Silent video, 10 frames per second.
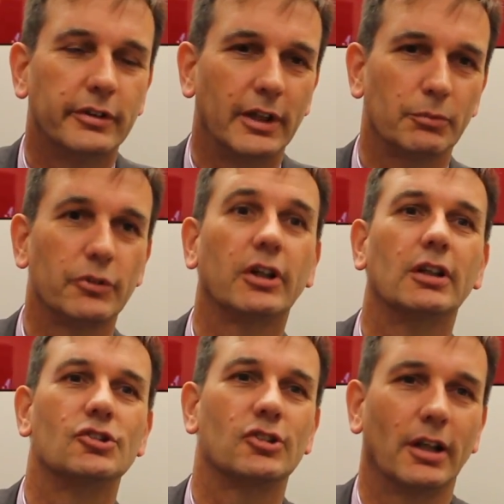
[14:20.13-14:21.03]
That
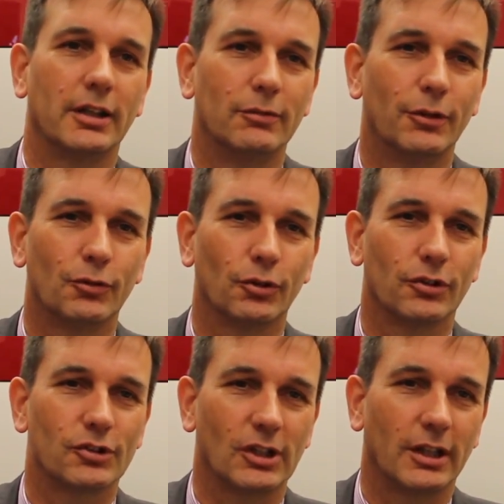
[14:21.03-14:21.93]
particular study, we've
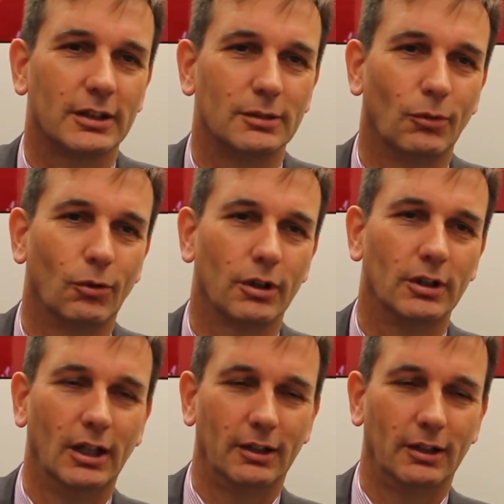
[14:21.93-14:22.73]
got a slightly more